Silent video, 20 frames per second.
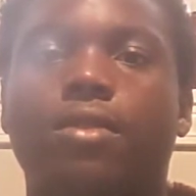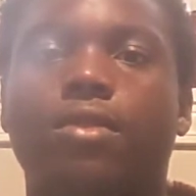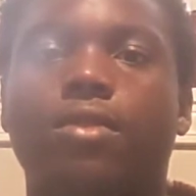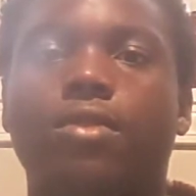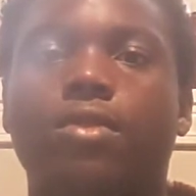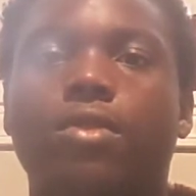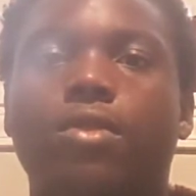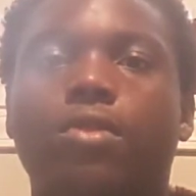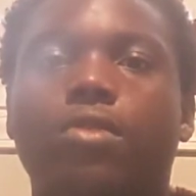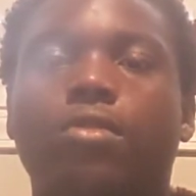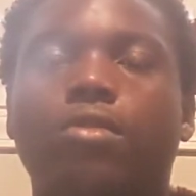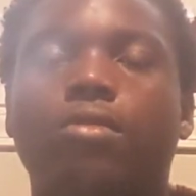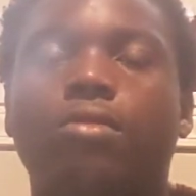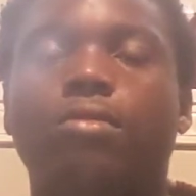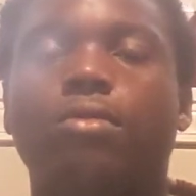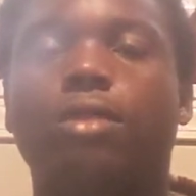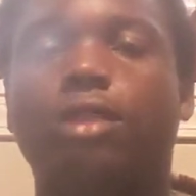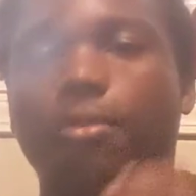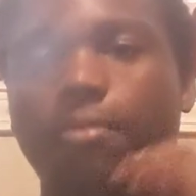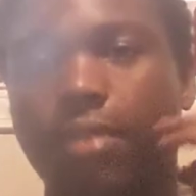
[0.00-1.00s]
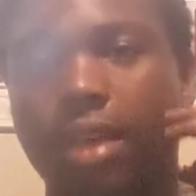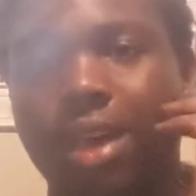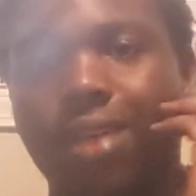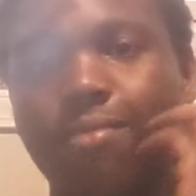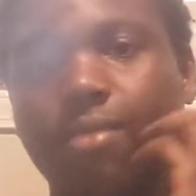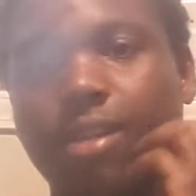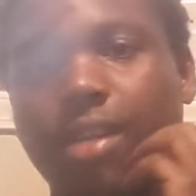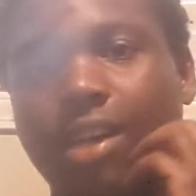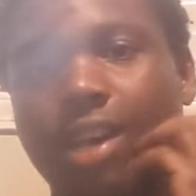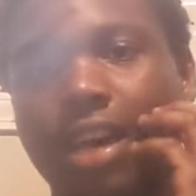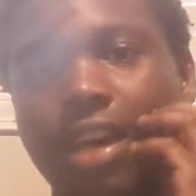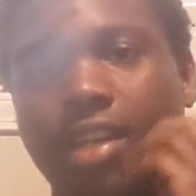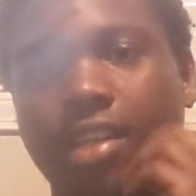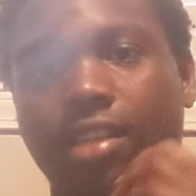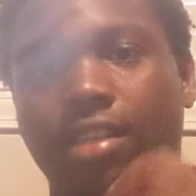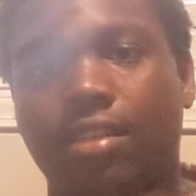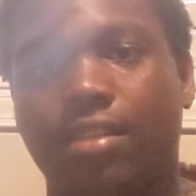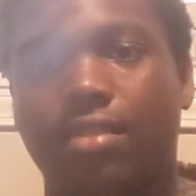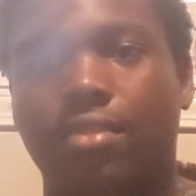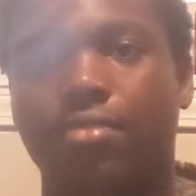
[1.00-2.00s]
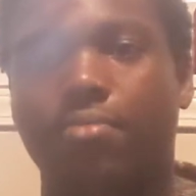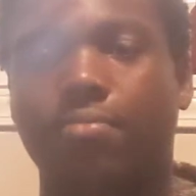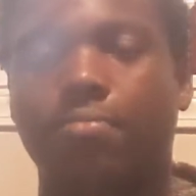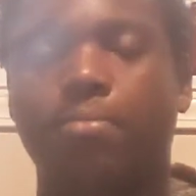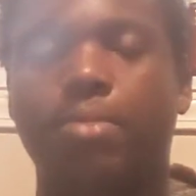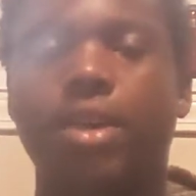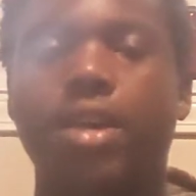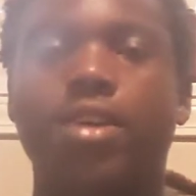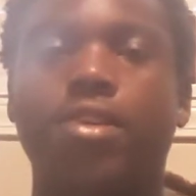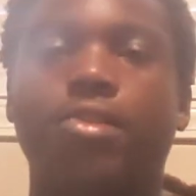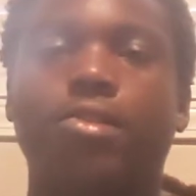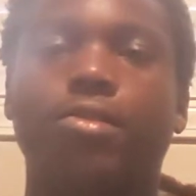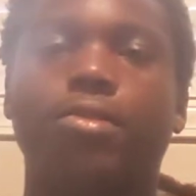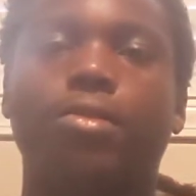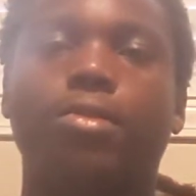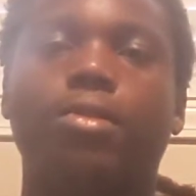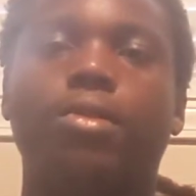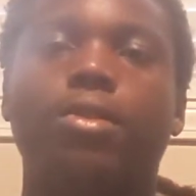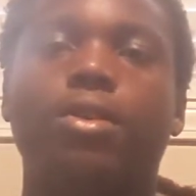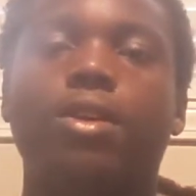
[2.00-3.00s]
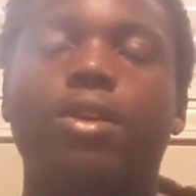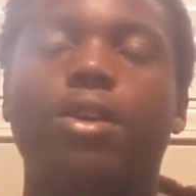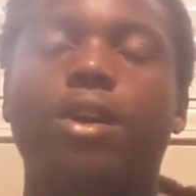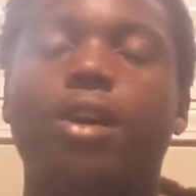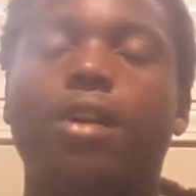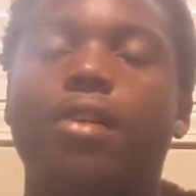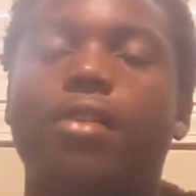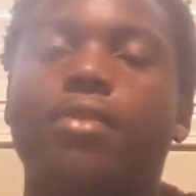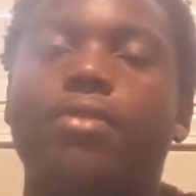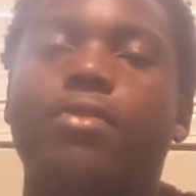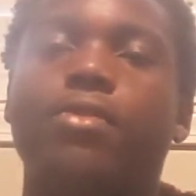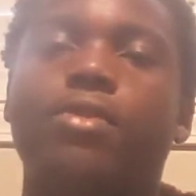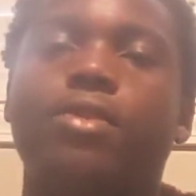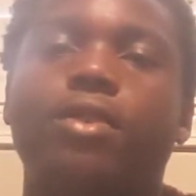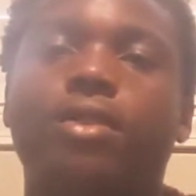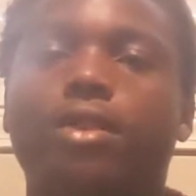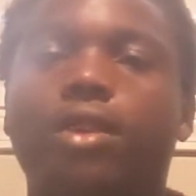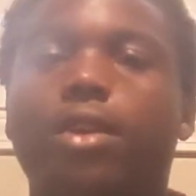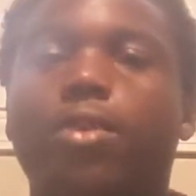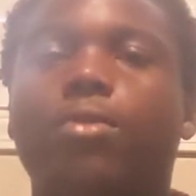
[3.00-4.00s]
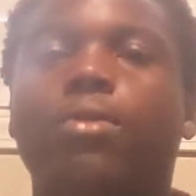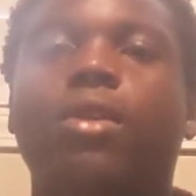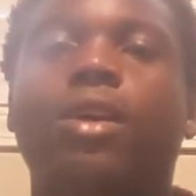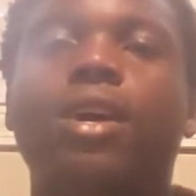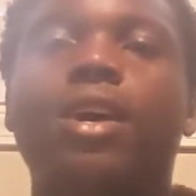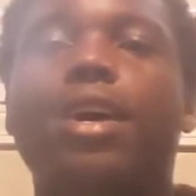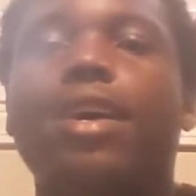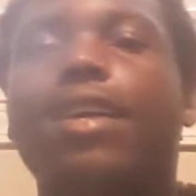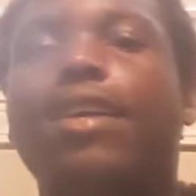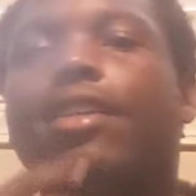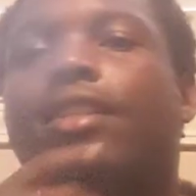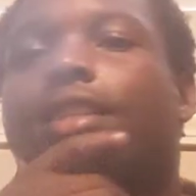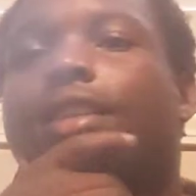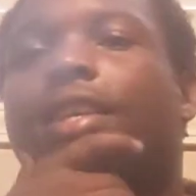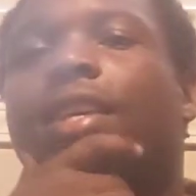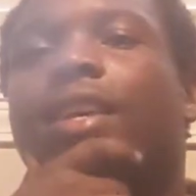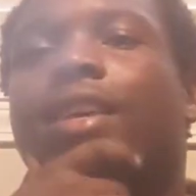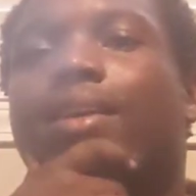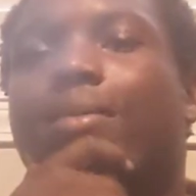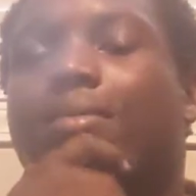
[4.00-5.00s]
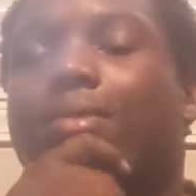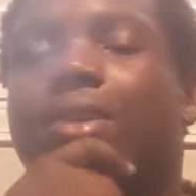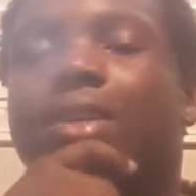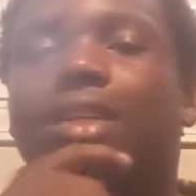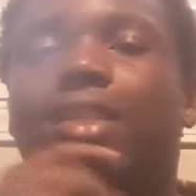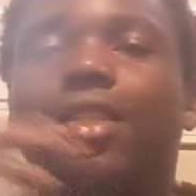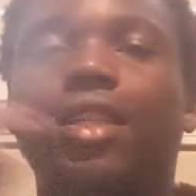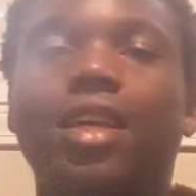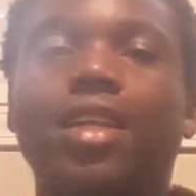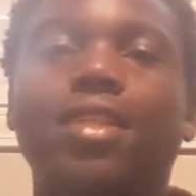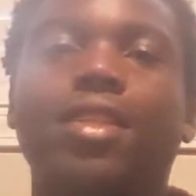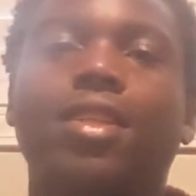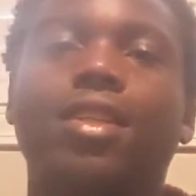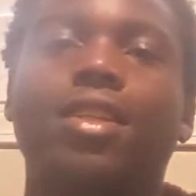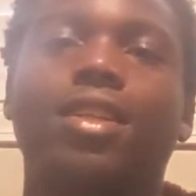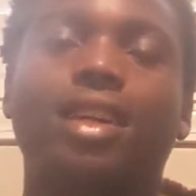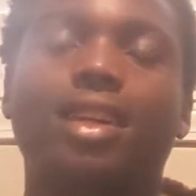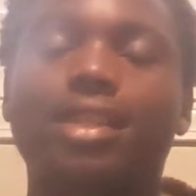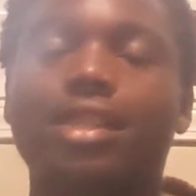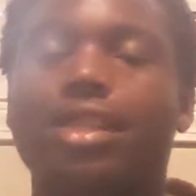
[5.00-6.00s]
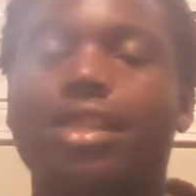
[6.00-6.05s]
Them Amalekites, them bastards. Those kikes, because that's a